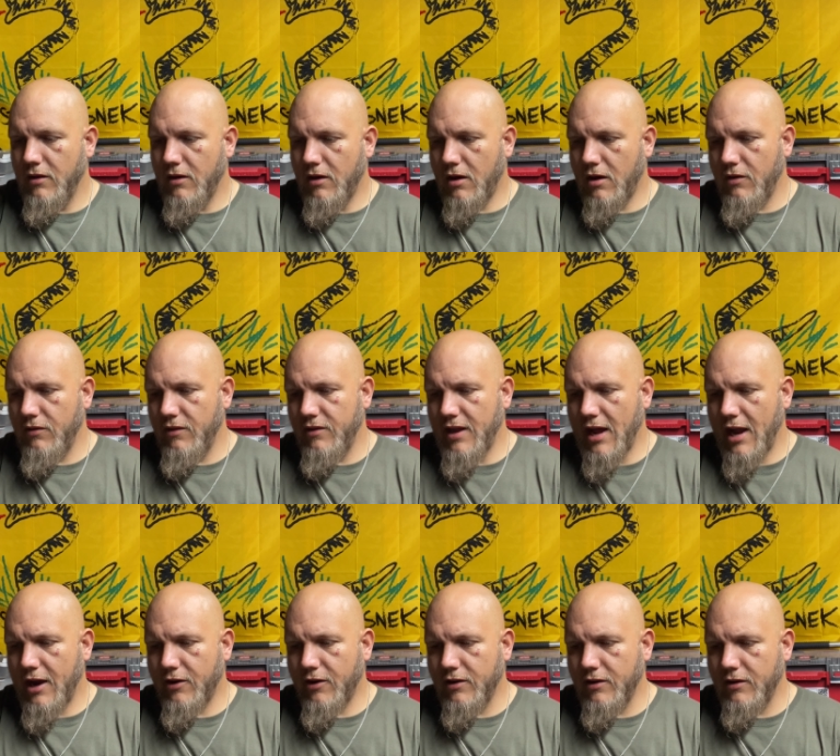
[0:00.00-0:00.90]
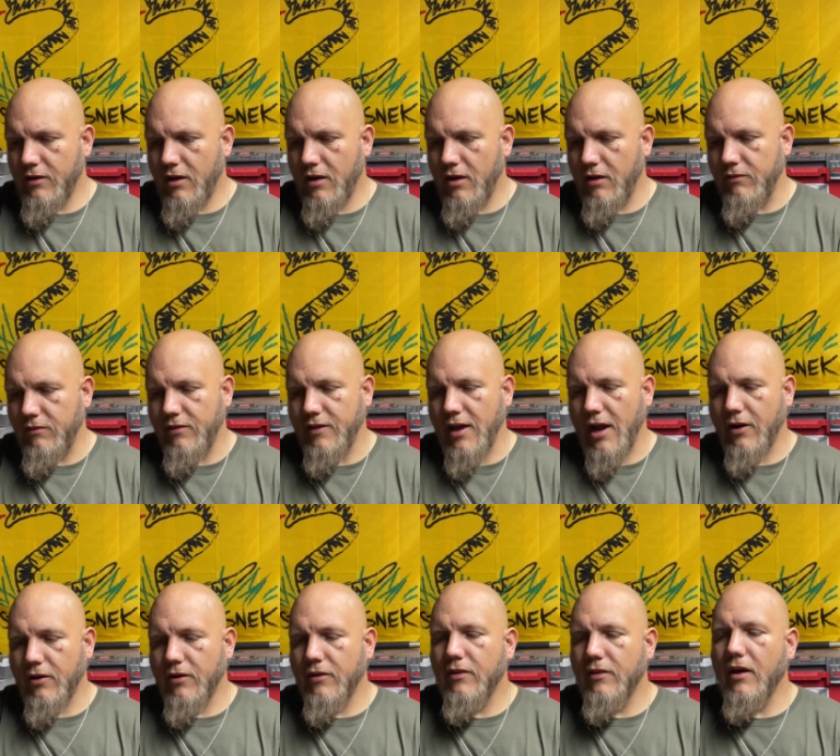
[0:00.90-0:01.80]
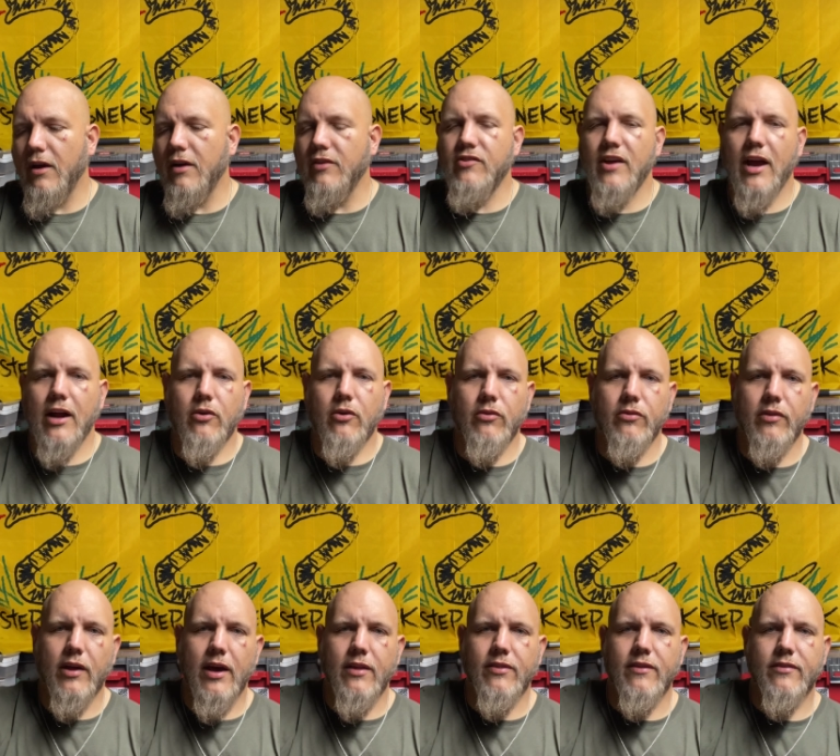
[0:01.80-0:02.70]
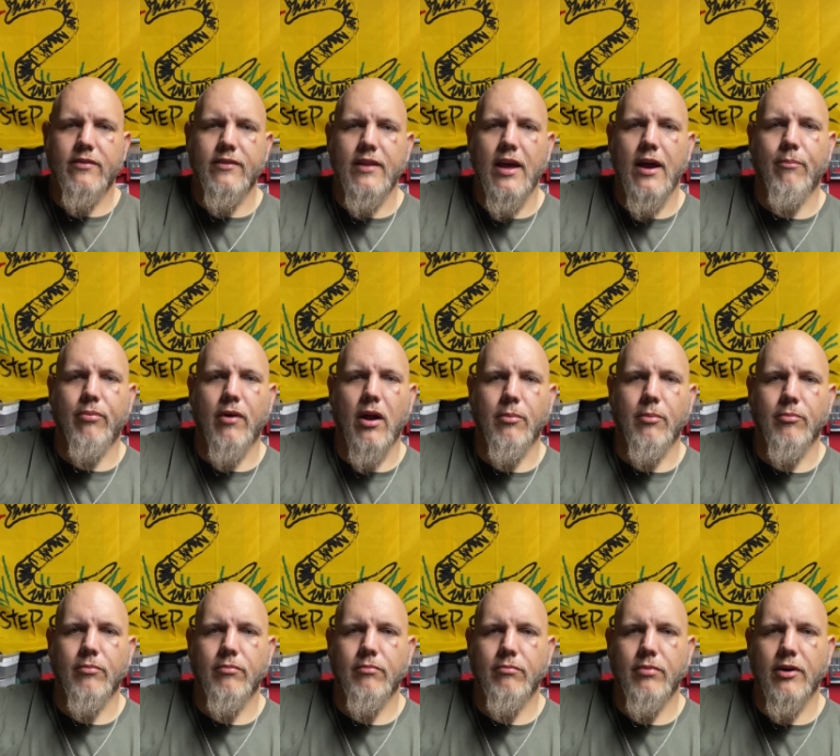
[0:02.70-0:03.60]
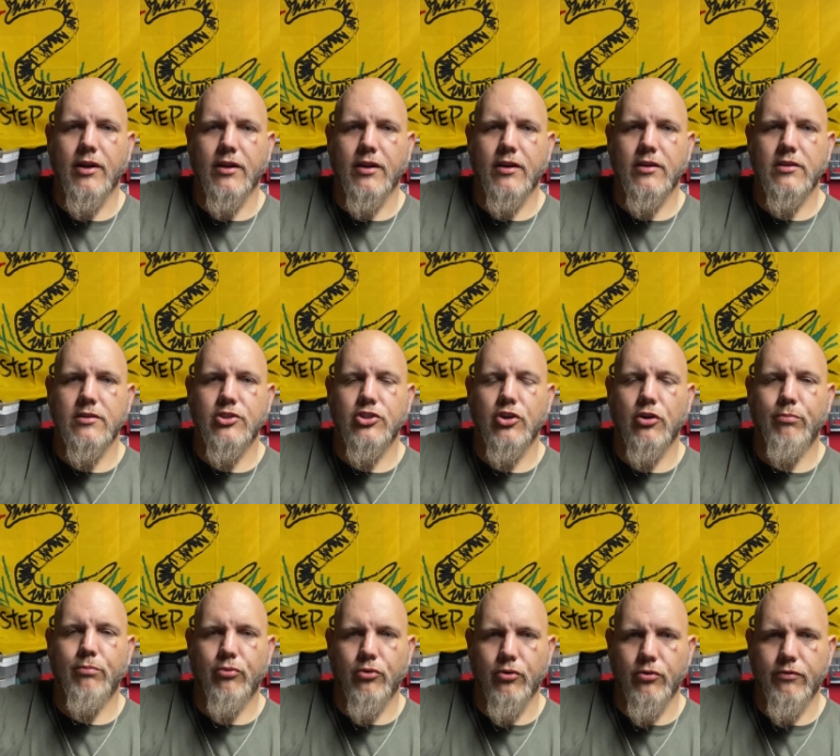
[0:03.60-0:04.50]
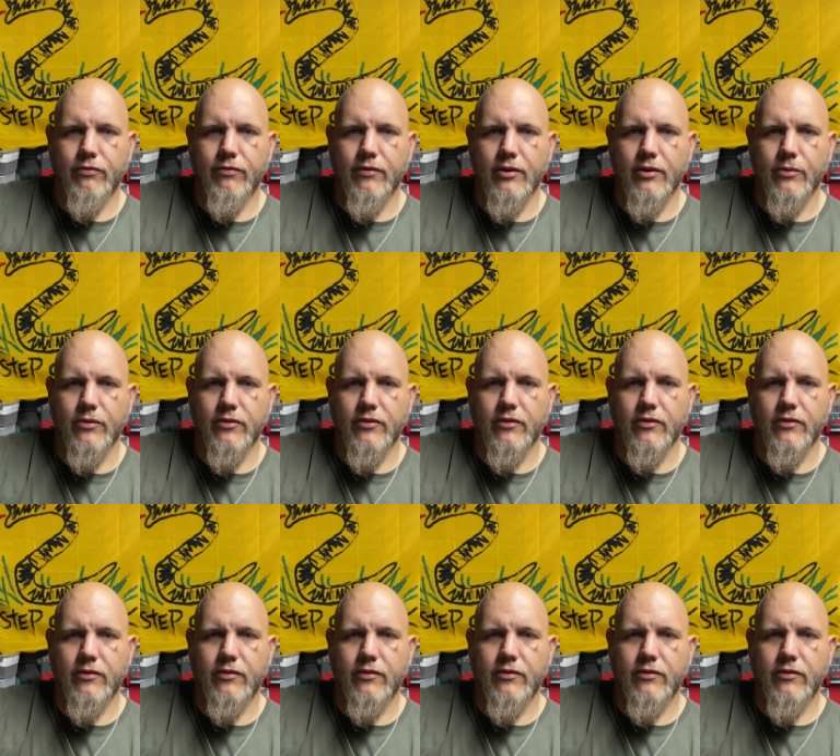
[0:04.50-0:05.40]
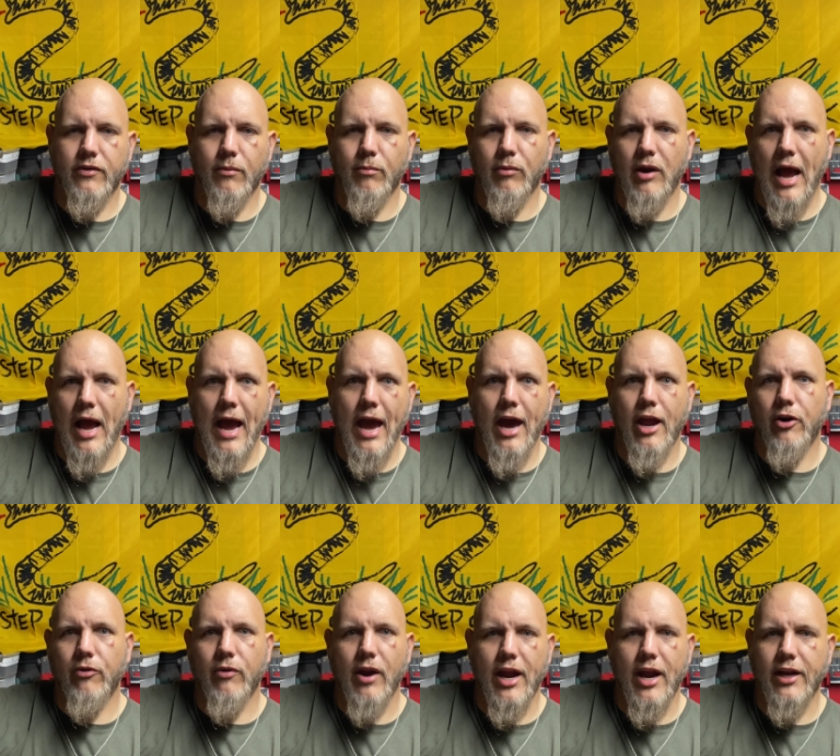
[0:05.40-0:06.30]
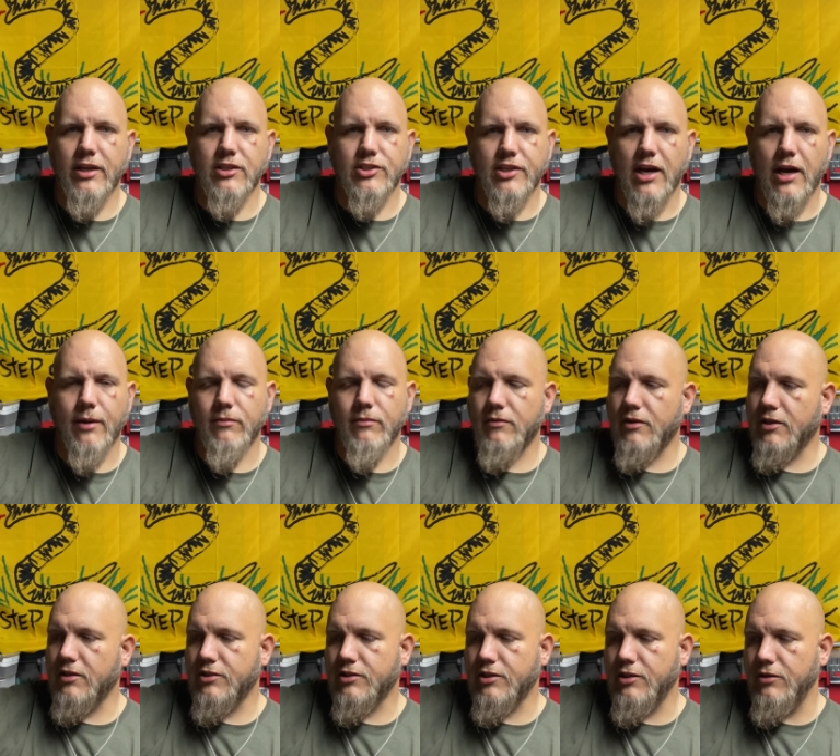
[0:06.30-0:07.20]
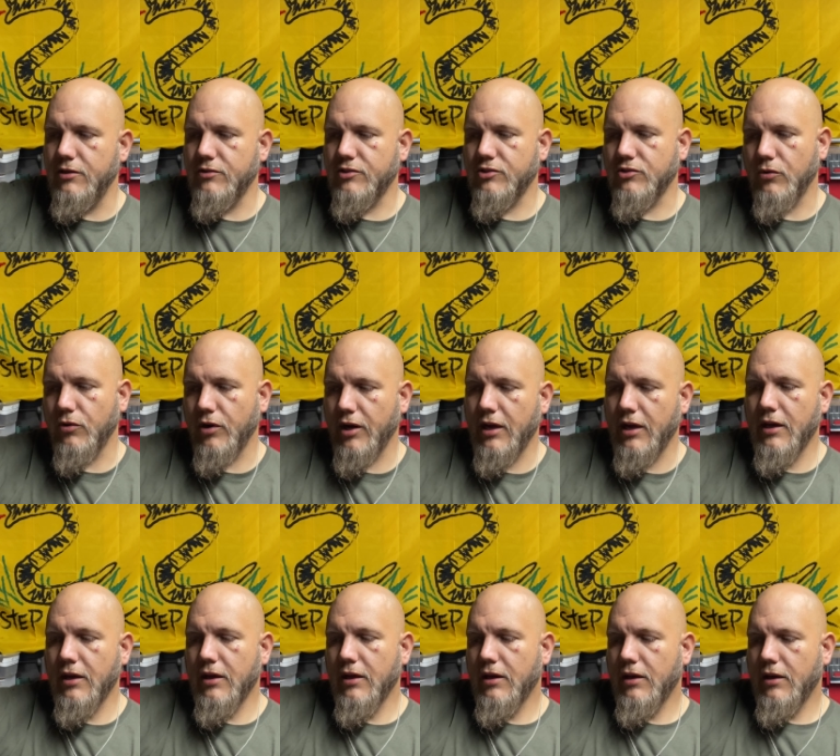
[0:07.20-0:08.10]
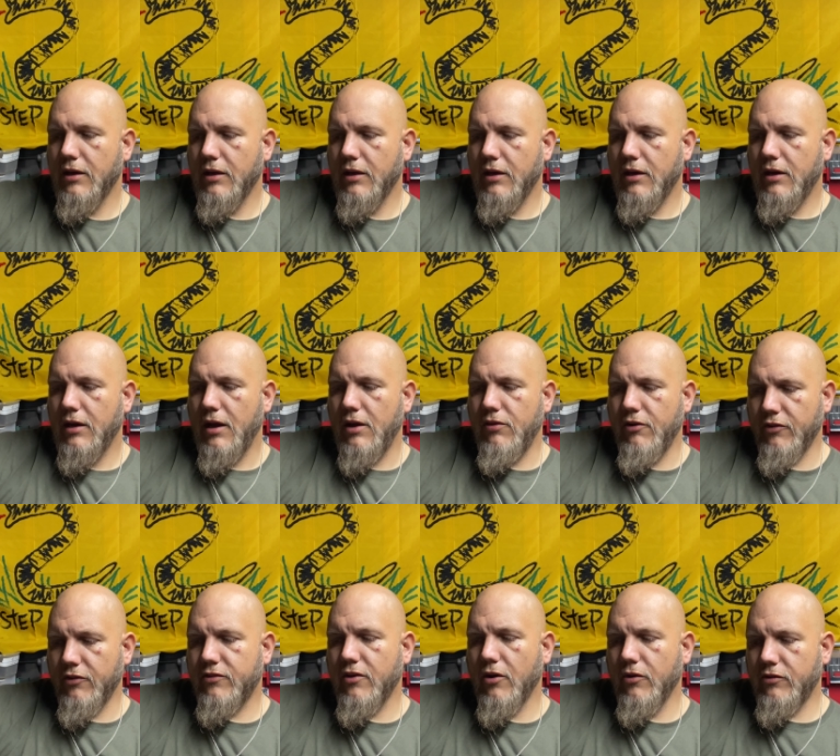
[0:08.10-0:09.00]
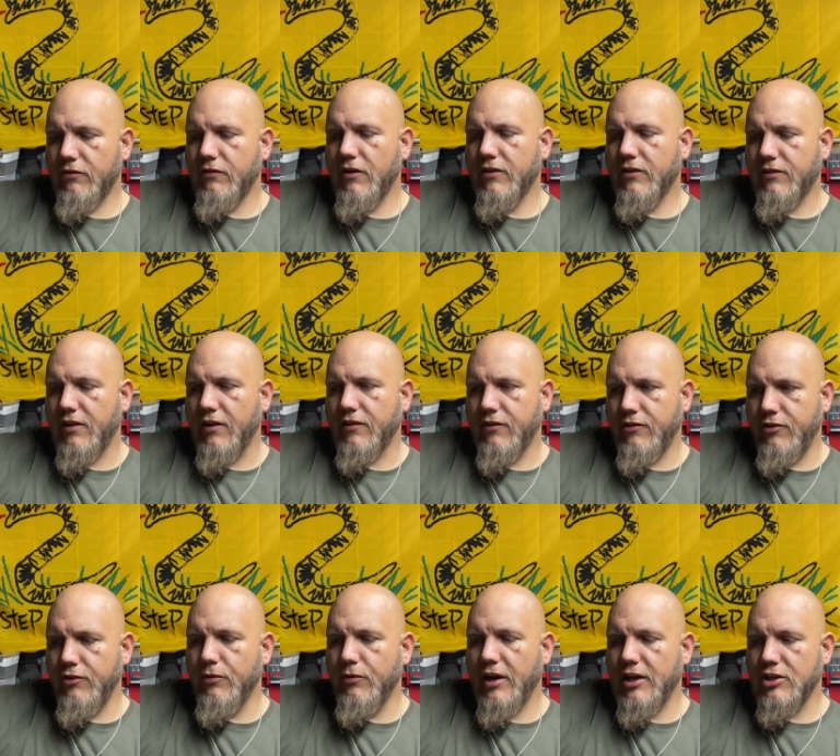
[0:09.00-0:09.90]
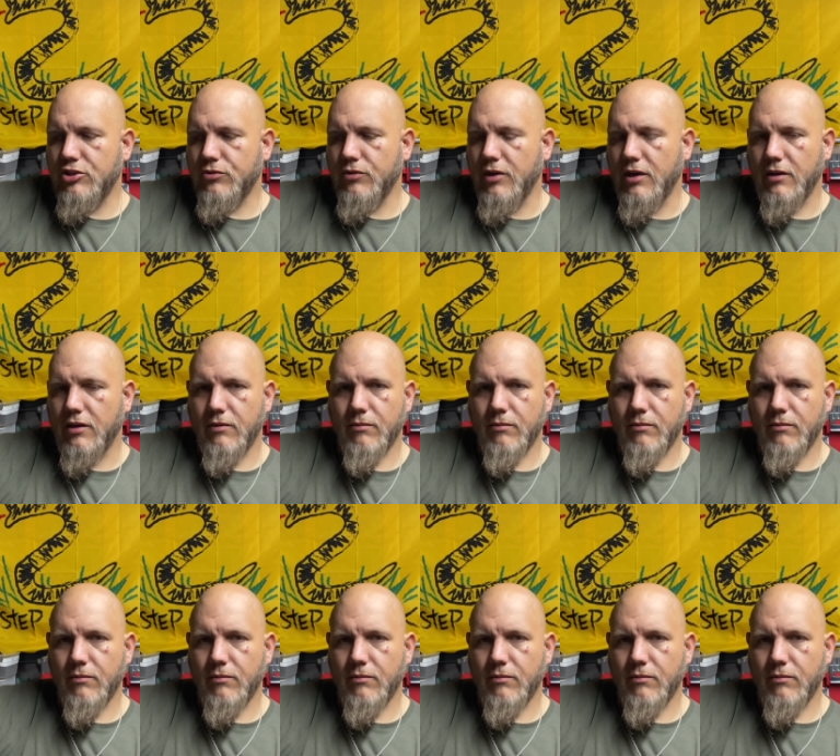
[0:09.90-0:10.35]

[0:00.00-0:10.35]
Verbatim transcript: oh, the dagger, um, dagger, the JAKL had this and that problem, but it couldn't show proof. It was some guy at a range type excuse story. And there's those of us that's two-way street